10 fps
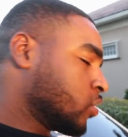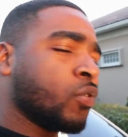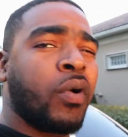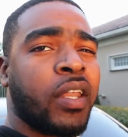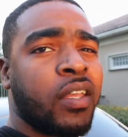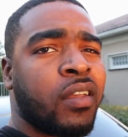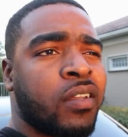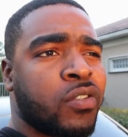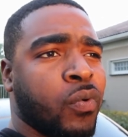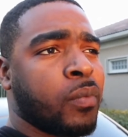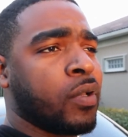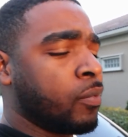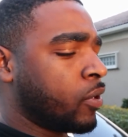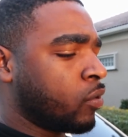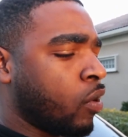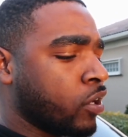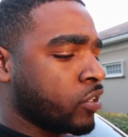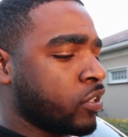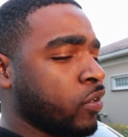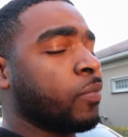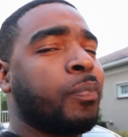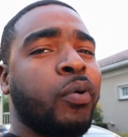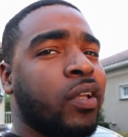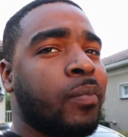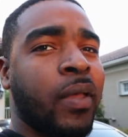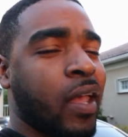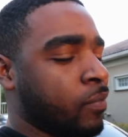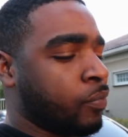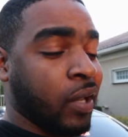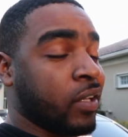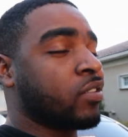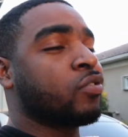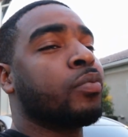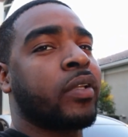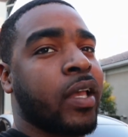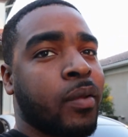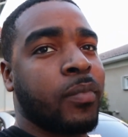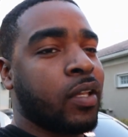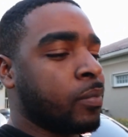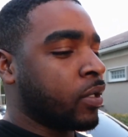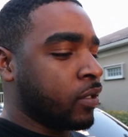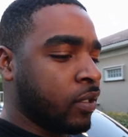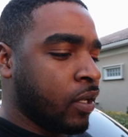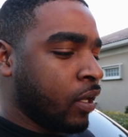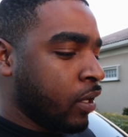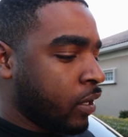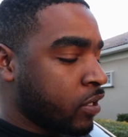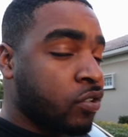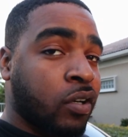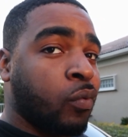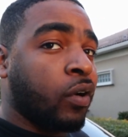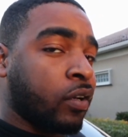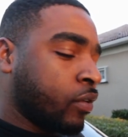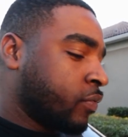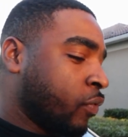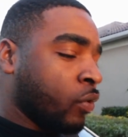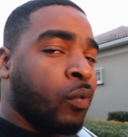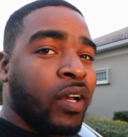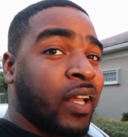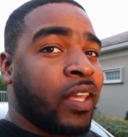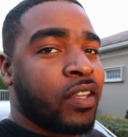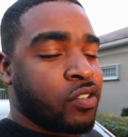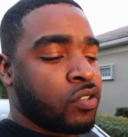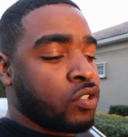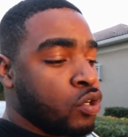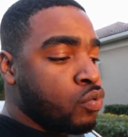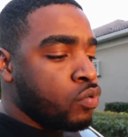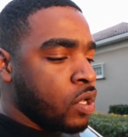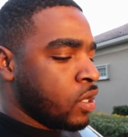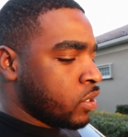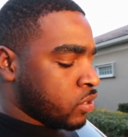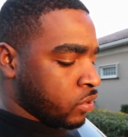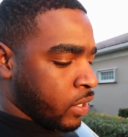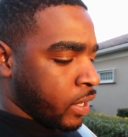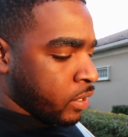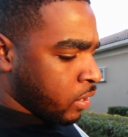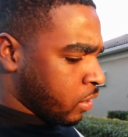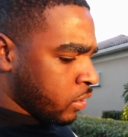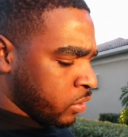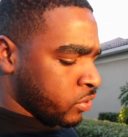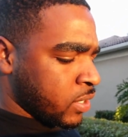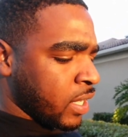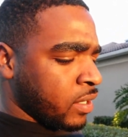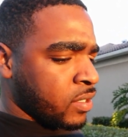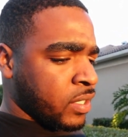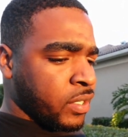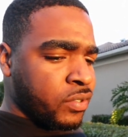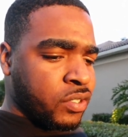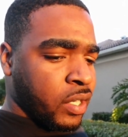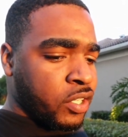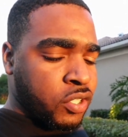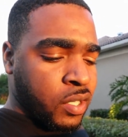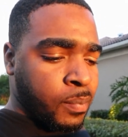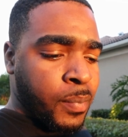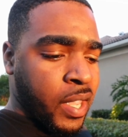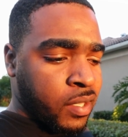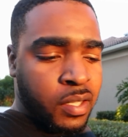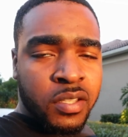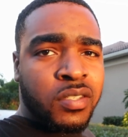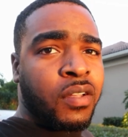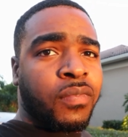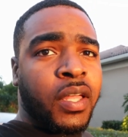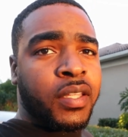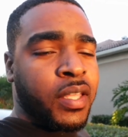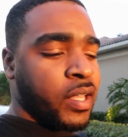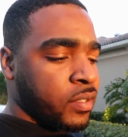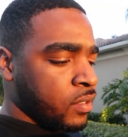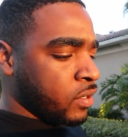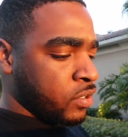They're 20 millimeter washers. They're pretty damn, like super damn big, but it's gonna work for what I needed to do. So yeah, they're stainless steel, so they shouldn't bend and stuff like that.